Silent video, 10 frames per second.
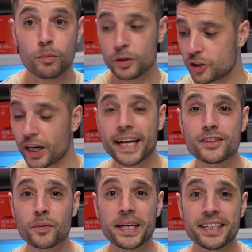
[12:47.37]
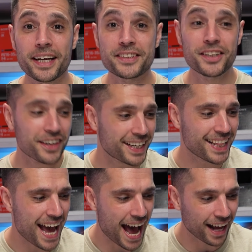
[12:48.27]
we're straight into Windows. Look at
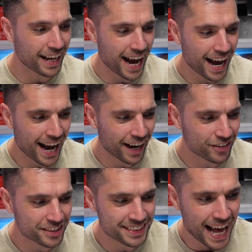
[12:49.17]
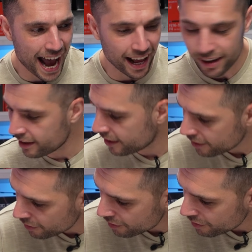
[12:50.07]
that. How good's that?
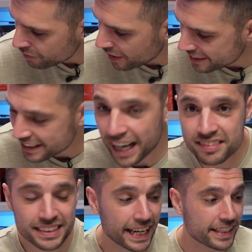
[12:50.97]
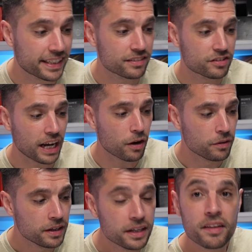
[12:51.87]
Fantastic. So
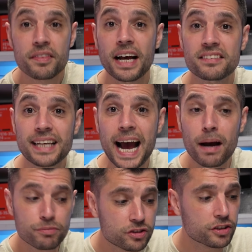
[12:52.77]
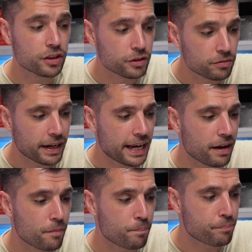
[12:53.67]
that's
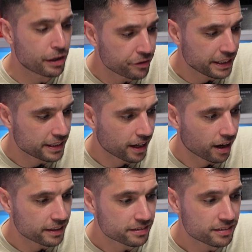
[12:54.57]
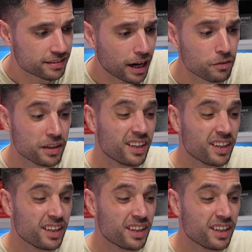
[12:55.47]
absolutely brilliant, guys. So